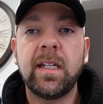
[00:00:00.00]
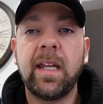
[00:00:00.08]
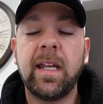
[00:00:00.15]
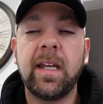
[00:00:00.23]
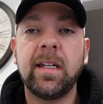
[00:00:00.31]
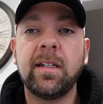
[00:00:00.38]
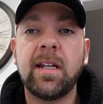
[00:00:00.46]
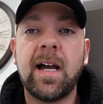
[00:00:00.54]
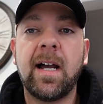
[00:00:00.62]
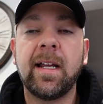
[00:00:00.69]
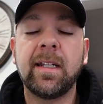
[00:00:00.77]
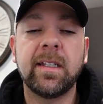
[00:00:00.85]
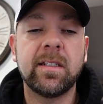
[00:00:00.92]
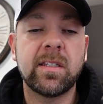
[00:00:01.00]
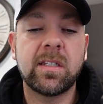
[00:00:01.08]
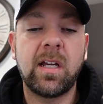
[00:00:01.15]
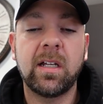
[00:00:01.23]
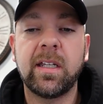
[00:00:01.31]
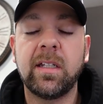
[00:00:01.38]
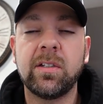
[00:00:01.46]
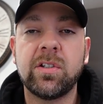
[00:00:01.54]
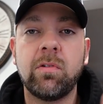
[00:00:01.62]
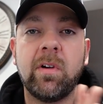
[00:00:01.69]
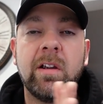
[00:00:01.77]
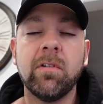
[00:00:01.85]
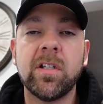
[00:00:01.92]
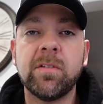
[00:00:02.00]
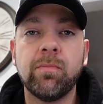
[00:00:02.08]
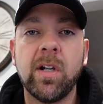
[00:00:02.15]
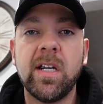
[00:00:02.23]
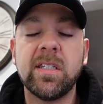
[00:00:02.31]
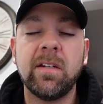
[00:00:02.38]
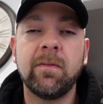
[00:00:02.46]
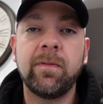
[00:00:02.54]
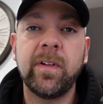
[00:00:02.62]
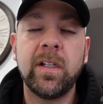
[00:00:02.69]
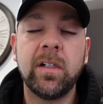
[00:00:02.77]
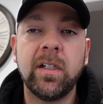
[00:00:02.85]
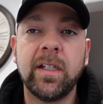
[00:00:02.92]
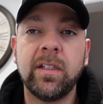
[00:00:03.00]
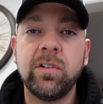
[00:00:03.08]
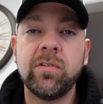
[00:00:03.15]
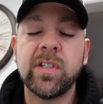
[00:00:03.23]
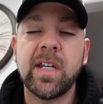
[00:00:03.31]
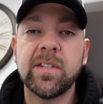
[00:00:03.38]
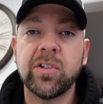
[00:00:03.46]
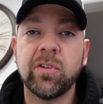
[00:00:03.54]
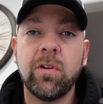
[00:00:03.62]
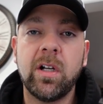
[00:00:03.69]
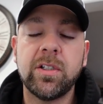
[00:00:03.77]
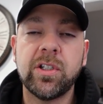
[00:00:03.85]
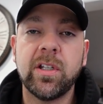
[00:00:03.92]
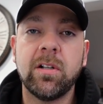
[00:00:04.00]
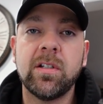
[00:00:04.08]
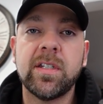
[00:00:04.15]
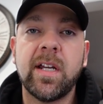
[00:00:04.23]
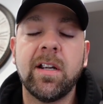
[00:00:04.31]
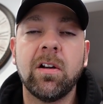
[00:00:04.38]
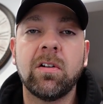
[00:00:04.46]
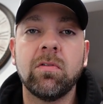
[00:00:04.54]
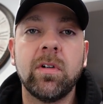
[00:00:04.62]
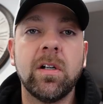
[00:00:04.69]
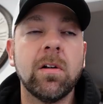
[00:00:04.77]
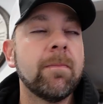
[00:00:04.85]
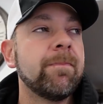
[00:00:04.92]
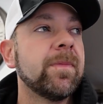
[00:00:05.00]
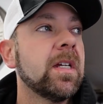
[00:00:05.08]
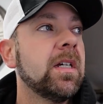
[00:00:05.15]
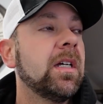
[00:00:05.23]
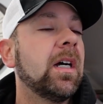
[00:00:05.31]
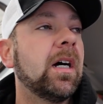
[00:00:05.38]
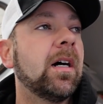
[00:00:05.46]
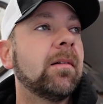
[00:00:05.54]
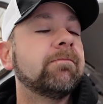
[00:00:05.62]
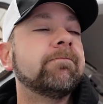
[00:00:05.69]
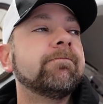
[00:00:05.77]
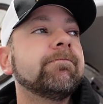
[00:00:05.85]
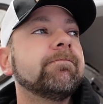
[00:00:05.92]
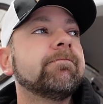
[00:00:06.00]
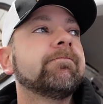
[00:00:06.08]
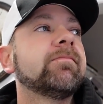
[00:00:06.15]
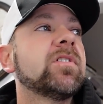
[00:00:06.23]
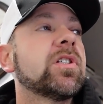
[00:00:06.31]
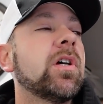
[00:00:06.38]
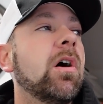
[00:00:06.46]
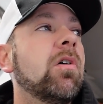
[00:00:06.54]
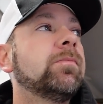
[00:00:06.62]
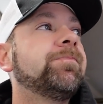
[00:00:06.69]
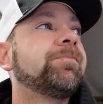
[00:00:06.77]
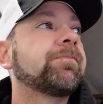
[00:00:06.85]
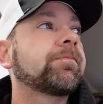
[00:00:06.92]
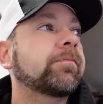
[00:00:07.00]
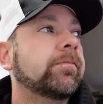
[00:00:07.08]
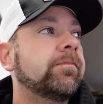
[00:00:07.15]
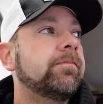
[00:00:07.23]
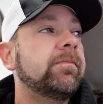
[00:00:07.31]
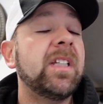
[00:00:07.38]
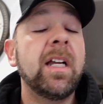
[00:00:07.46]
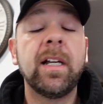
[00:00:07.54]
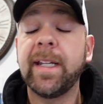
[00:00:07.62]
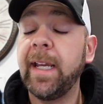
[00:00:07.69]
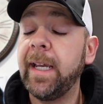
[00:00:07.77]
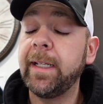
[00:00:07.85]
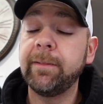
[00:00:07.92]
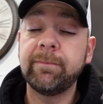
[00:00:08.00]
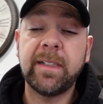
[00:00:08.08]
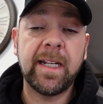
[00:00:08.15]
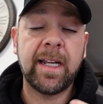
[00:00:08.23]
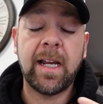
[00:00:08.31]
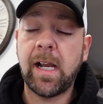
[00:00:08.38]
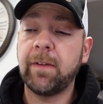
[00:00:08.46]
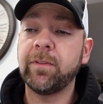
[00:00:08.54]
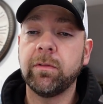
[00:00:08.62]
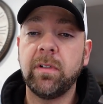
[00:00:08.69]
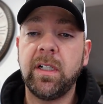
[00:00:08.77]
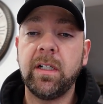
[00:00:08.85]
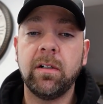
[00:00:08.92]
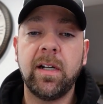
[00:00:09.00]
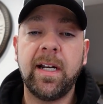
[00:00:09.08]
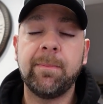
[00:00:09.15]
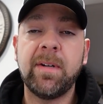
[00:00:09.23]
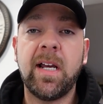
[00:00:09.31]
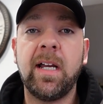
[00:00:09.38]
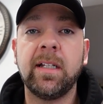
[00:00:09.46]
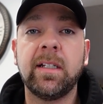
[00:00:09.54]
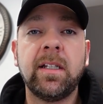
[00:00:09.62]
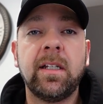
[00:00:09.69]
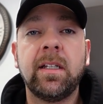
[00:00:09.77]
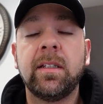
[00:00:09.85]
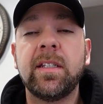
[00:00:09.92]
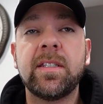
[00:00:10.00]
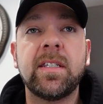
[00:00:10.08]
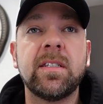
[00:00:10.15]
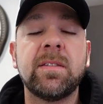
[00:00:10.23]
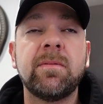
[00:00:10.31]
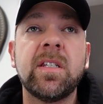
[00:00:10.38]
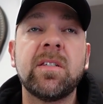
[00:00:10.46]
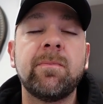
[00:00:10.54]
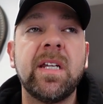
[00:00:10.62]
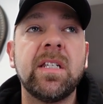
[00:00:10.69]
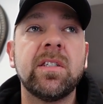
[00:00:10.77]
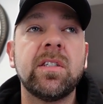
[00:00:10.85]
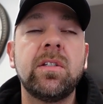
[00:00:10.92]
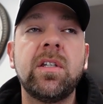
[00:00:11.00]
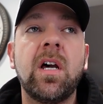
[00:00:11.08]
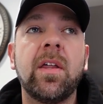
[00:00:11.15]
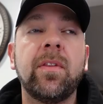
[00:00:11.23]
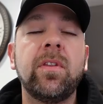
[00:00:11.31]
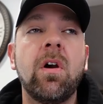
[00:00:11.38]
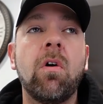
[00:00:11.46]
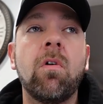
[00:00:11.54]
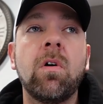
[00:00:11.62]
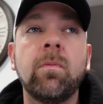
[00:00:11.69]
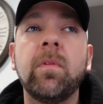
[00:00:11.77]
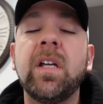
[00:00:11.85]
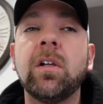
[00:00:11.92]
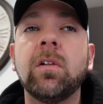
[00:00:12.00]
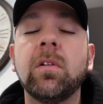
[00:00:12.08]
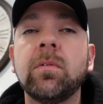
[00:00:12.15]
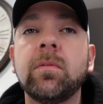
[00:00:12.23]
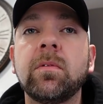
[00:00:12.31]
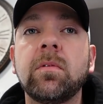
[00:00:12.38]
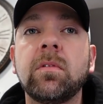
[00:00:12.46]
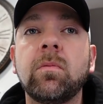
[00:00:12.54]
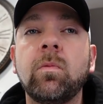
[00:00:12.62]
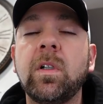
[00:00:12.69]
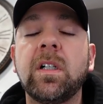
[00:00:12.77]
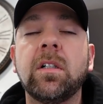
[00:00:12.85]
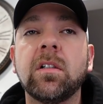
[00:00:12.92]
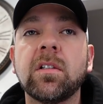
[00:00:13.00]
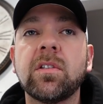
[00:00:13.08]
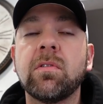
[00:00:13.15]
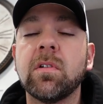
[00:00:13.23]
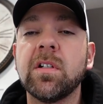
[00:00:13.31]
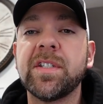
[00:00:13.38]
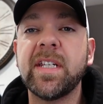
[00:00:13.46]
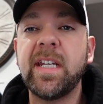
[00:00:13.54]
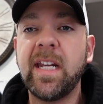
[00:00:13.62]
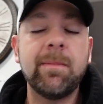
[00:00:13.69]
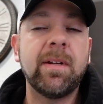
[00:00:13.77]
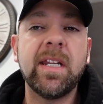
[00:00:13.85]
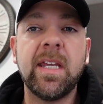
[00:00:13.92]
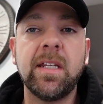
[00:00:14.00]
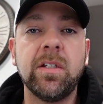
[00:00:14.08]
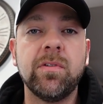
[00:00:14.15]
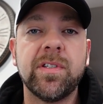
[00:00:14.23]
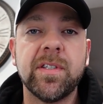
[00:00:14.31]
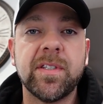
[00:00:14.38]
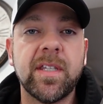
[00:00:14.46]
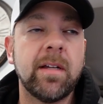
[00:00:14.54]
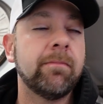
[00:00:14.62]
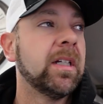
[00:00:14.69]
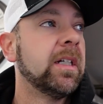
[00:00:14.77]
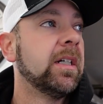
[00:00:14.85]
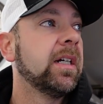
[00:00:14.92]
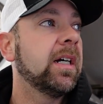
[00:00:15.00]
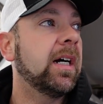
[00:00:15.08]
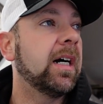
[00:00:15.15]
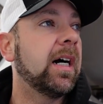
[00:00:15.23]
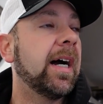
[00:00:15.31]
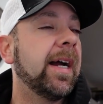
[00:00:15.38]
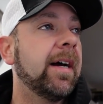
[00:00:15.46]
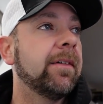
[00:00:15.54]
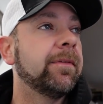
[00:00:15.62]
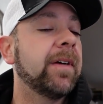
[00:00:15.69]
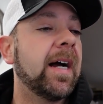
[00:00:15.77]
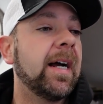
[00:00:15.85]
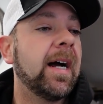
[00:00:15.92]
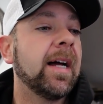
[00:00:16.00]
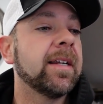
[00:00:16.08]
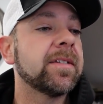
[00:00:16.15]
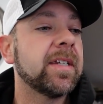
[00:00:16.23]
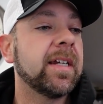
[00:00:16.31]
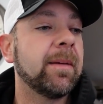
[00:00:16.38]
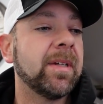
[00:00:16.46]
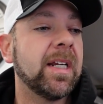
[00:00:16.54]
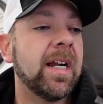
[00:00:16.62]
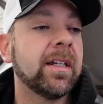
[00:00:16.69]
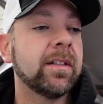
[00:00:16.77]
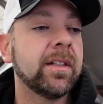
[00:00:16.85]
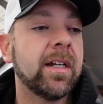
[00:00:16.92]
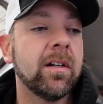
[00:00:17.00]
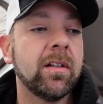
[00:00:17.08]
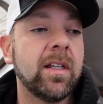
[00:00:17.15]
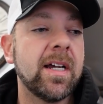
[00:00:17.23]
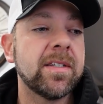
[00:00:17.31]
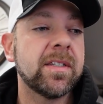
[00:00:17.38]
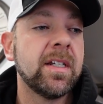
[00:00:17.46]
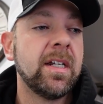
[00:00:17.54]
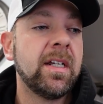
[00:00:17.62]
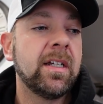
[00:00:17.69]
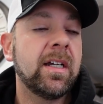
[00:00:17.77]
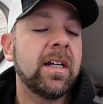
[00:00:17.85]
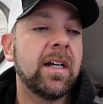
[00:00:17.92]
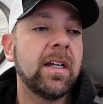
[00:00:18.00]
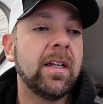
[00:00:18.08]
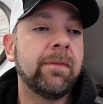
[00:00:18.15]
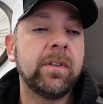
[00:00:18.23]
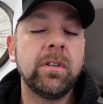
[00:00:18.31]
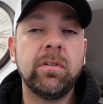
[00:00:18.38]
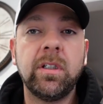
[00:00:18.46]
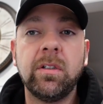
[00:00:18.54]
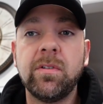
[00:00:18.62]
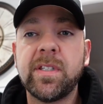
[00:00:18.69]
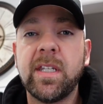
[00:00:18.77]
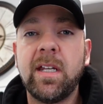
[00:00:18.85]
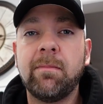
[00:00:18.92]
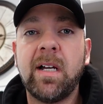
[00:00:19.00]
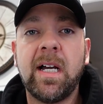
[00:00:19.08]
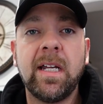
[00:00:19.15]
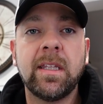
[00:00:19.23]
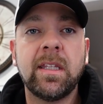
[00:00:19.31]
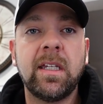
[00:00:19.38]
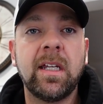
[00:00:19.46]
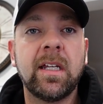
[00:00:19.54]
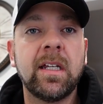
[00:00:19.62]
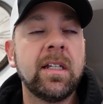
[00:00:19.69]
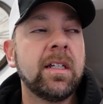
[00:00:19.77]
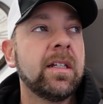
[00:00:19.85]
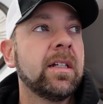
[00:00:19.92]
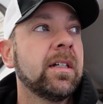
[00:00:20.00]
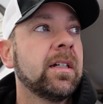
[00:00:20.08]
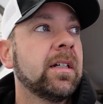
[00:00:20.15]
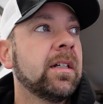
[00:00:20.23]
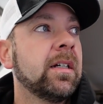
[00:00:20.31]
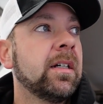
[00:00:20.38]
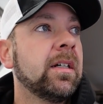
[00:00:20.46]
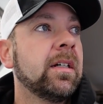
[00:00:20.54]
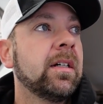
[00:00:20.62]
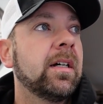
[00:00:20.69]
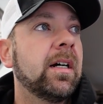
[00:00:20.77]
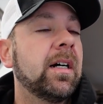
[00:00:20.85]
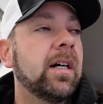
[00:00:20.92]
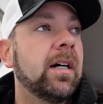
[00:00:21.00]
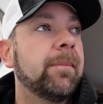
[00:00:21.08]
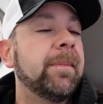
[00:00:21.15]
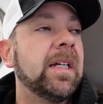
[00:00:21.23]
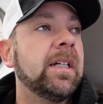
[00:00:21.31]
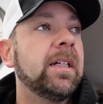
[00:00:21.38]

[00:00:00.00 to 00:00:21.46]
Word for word: and not get stuck into a wrist brace and feel and use it as a crutch their entire career. Um, so again, I have to reiterate, I'm not. This is this means no, no ill will towards anybody that uses them. Uh, I have I, honestly, I mean, I could care less. Uh, if you use them, I think um,